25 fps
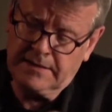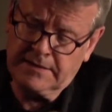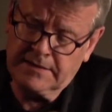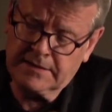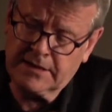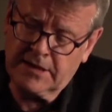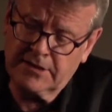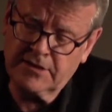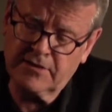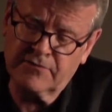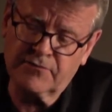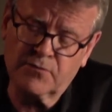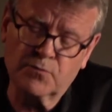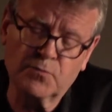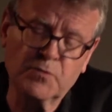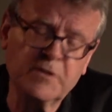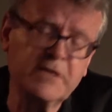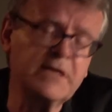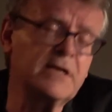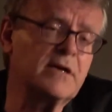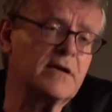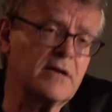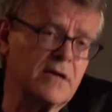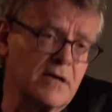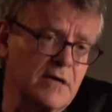kind of
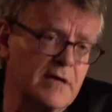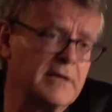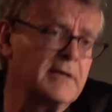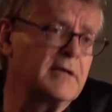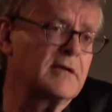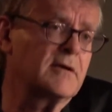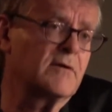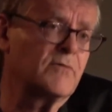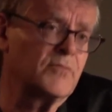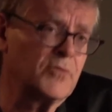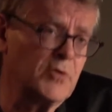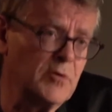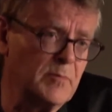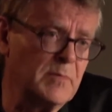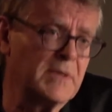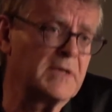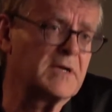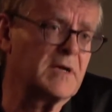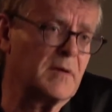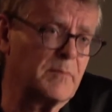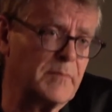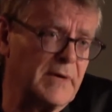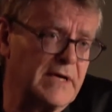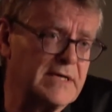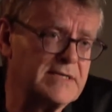realigning of human
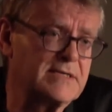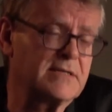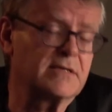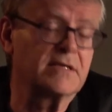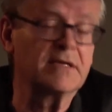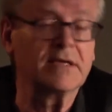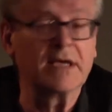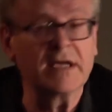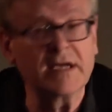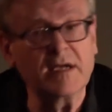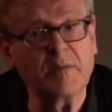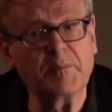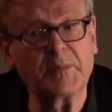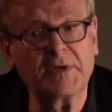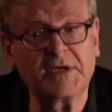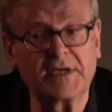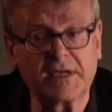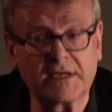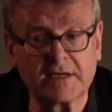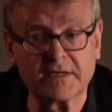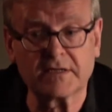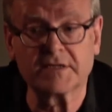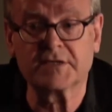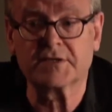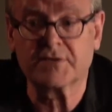capacity in a
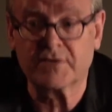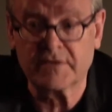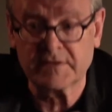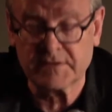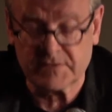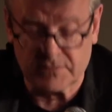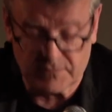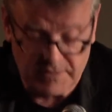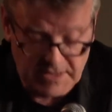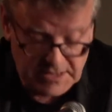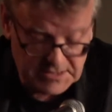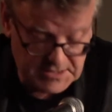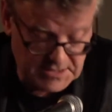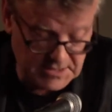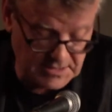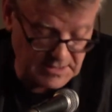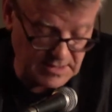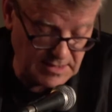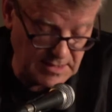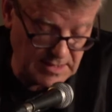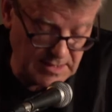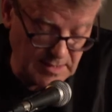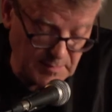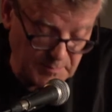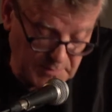particular direction,
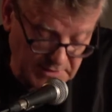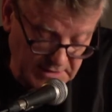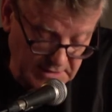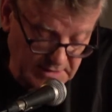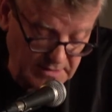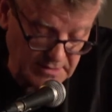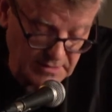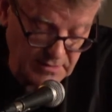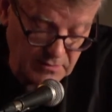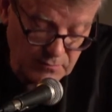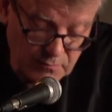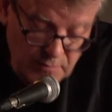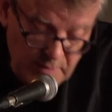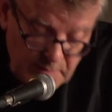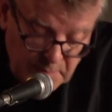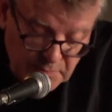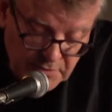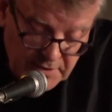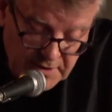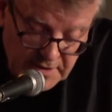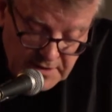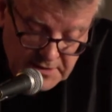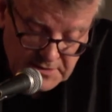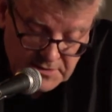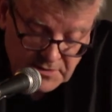in a particular
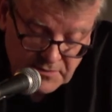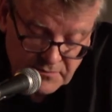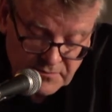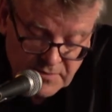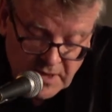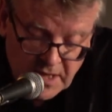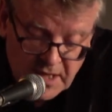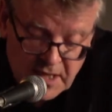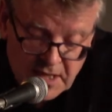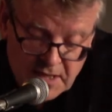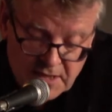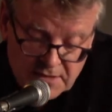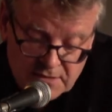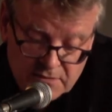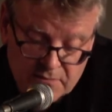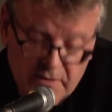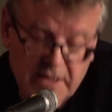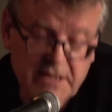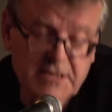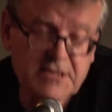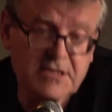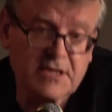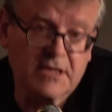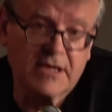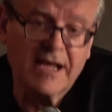reproductive
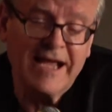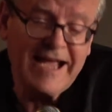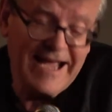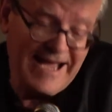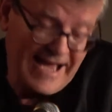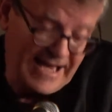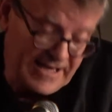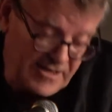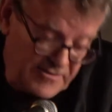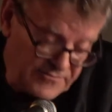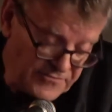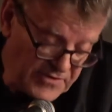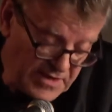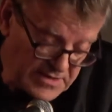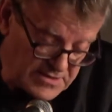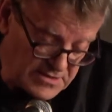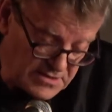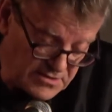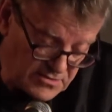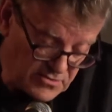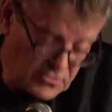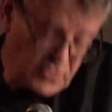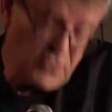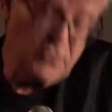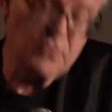direction. And if that's
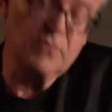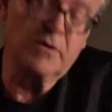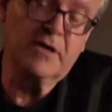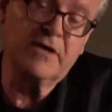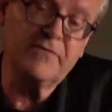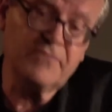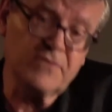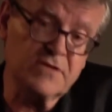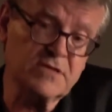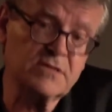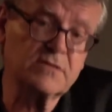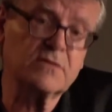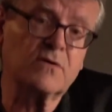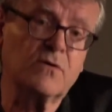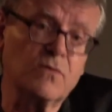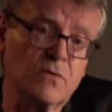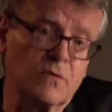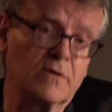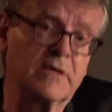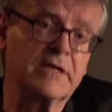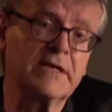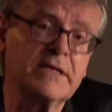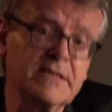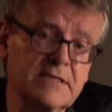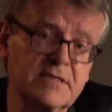true, if a school
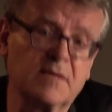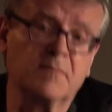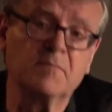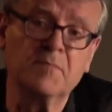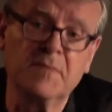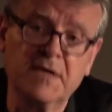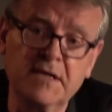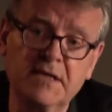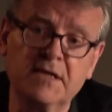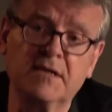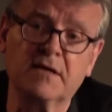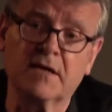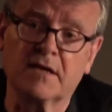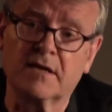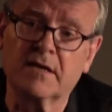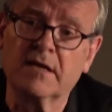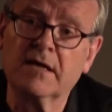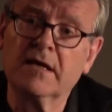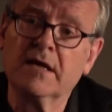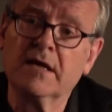is a media